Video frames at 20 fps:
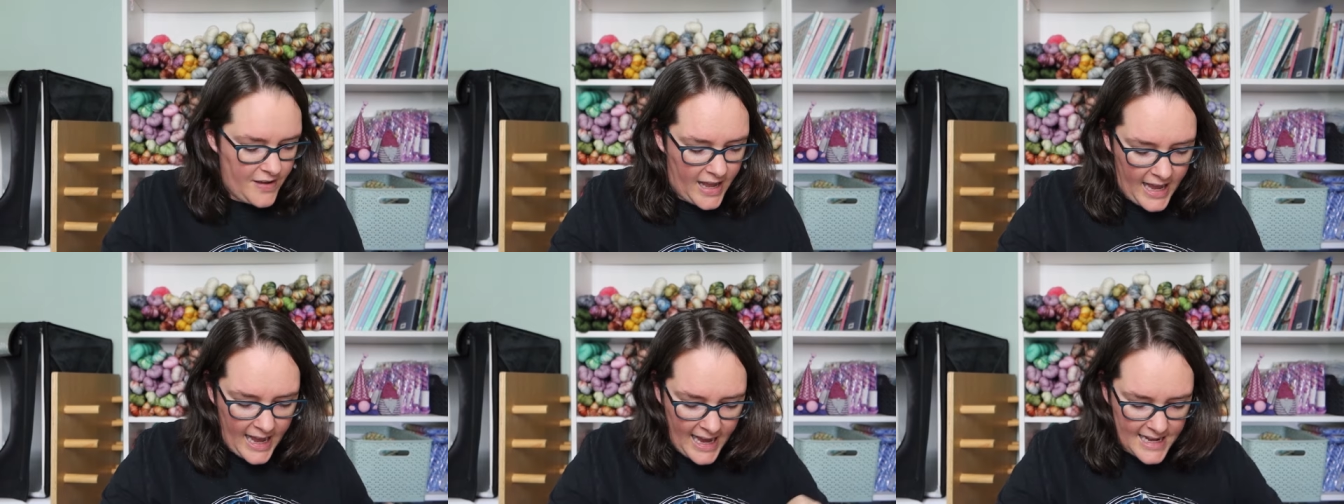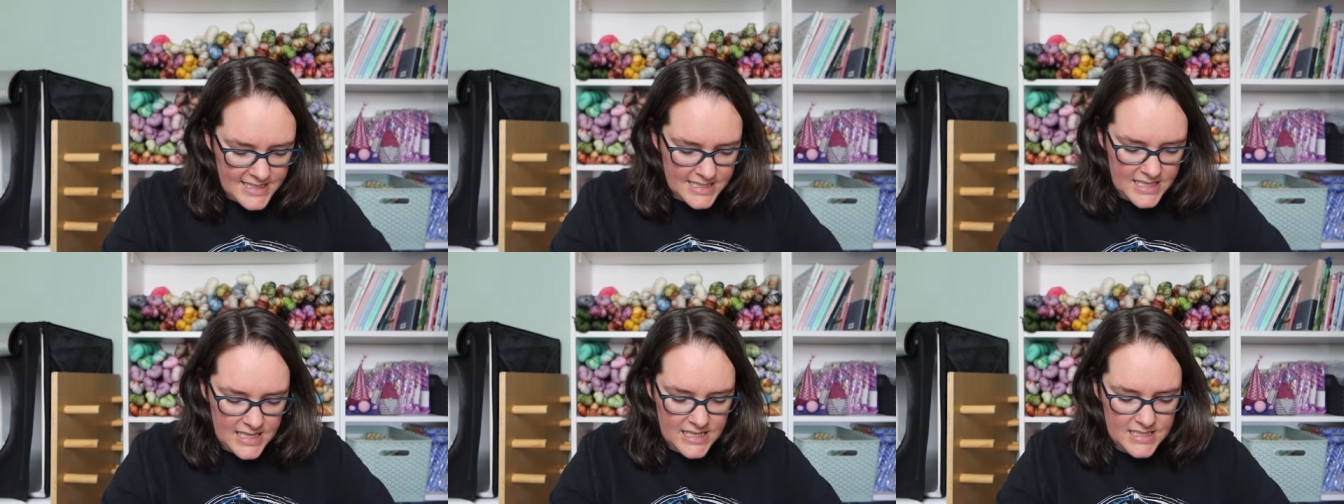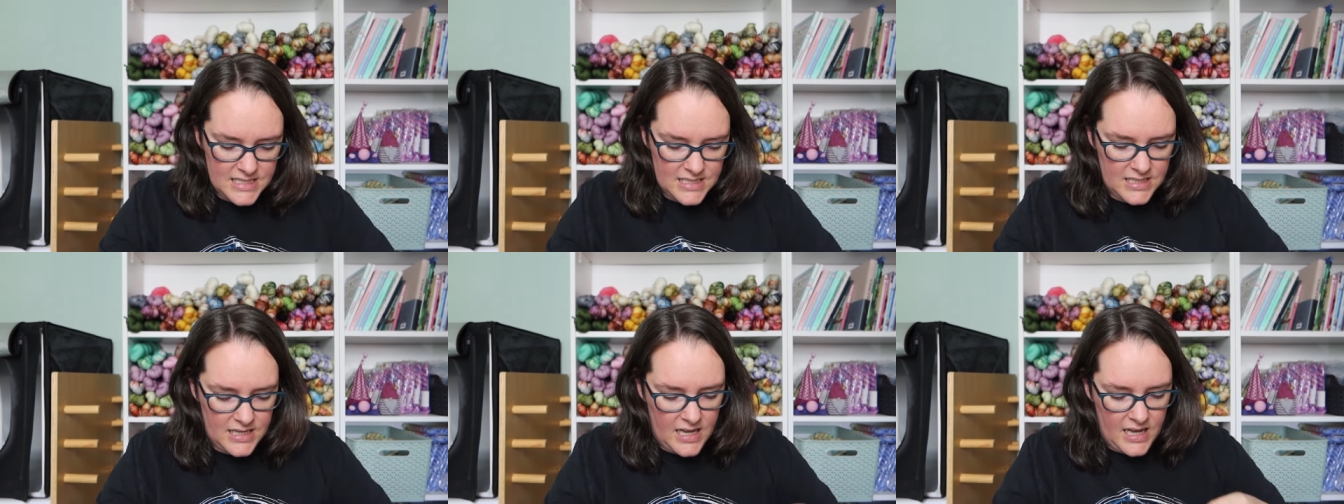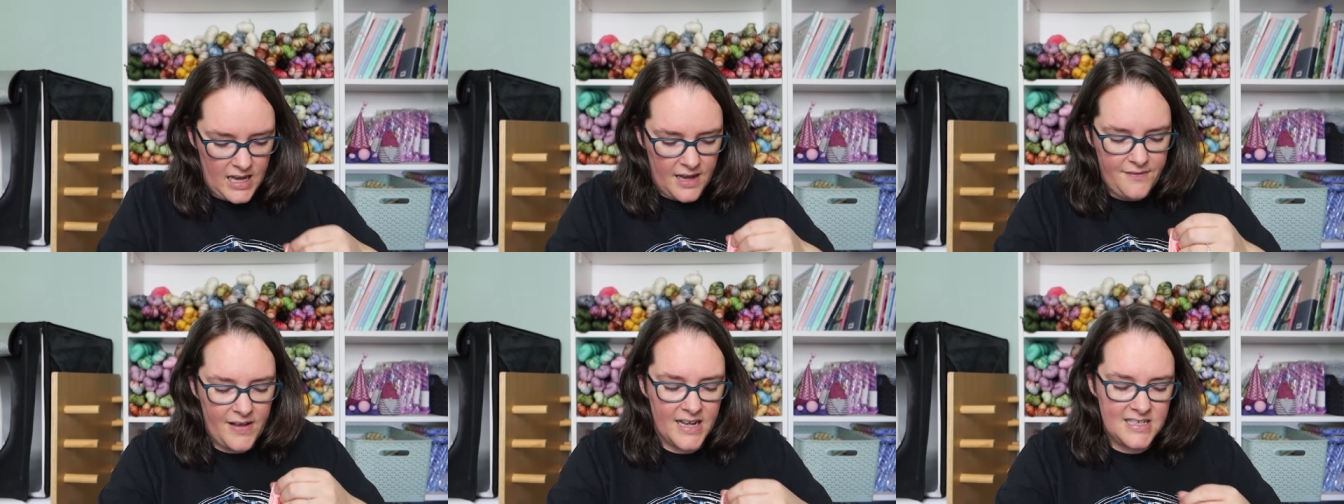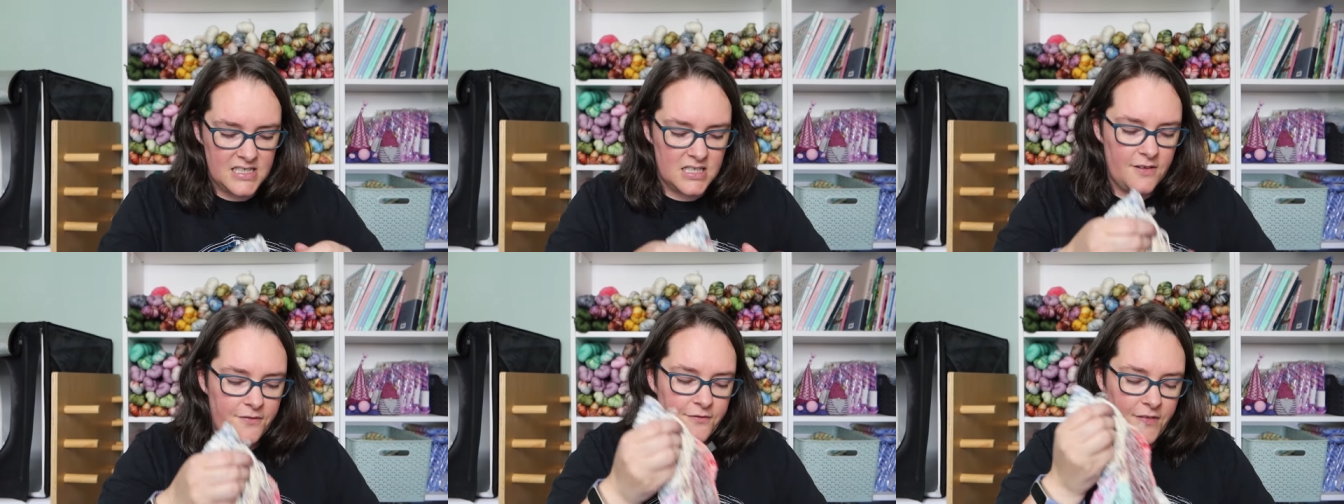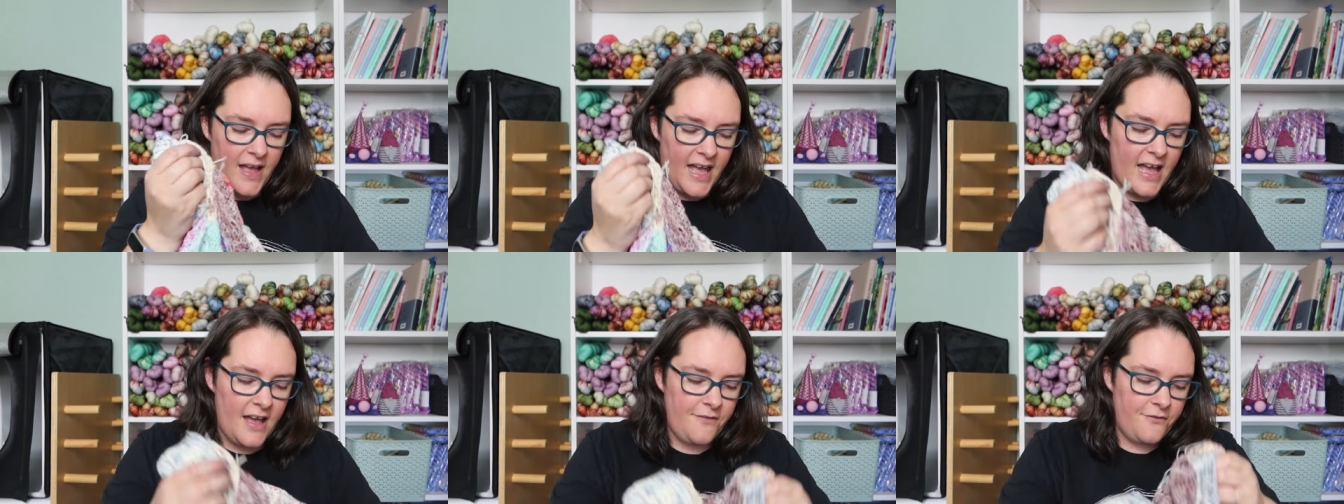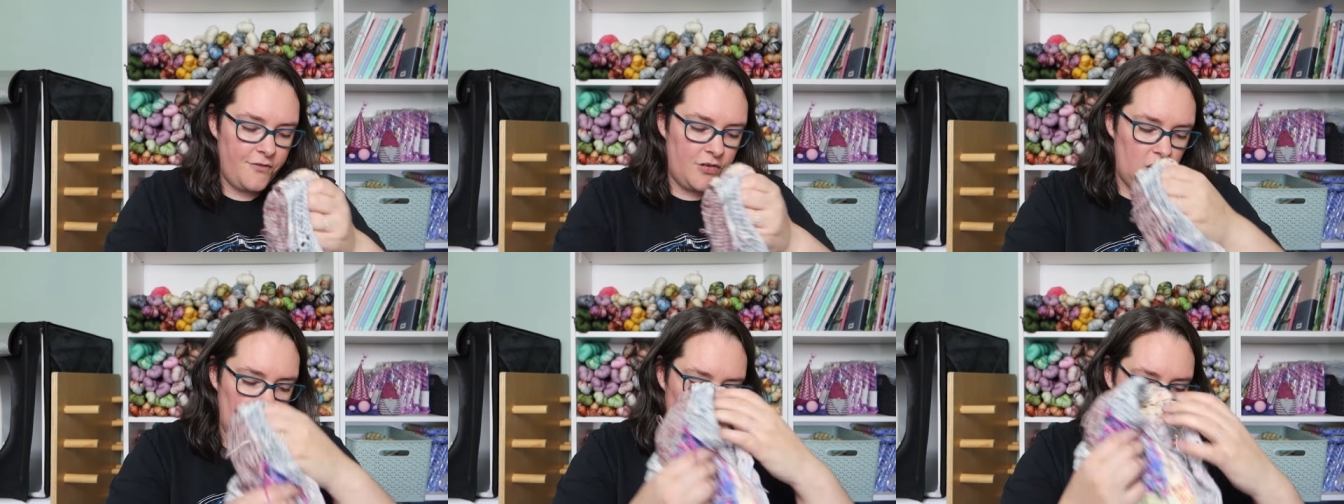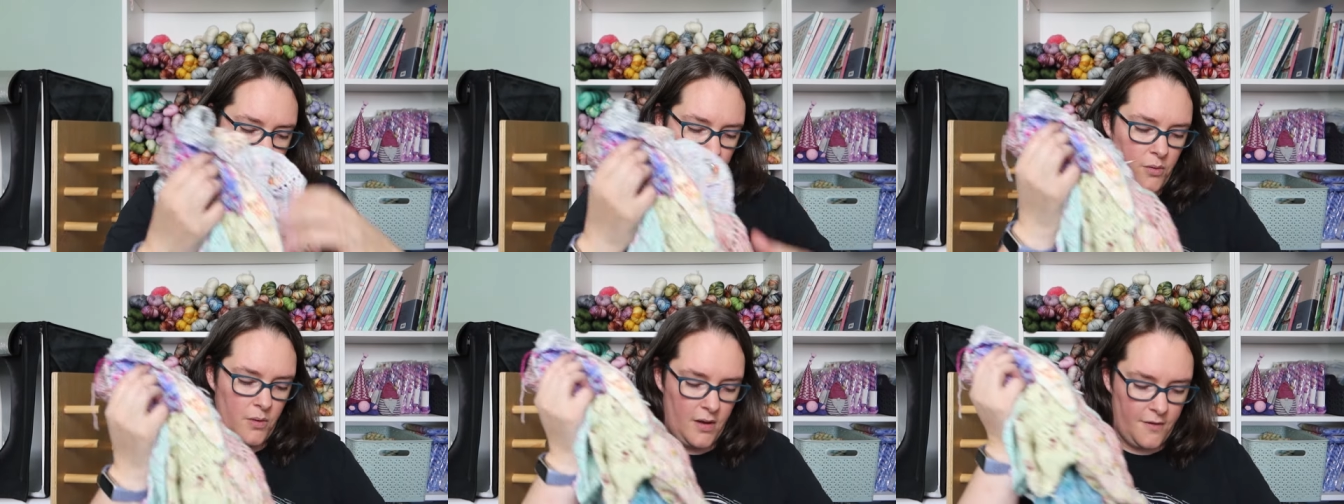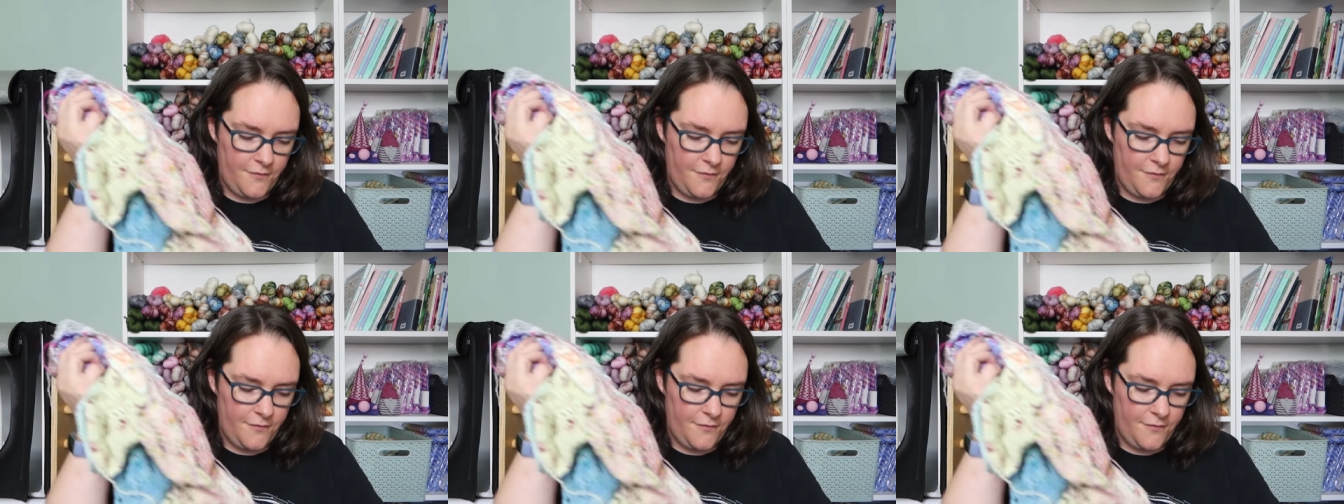added a fair few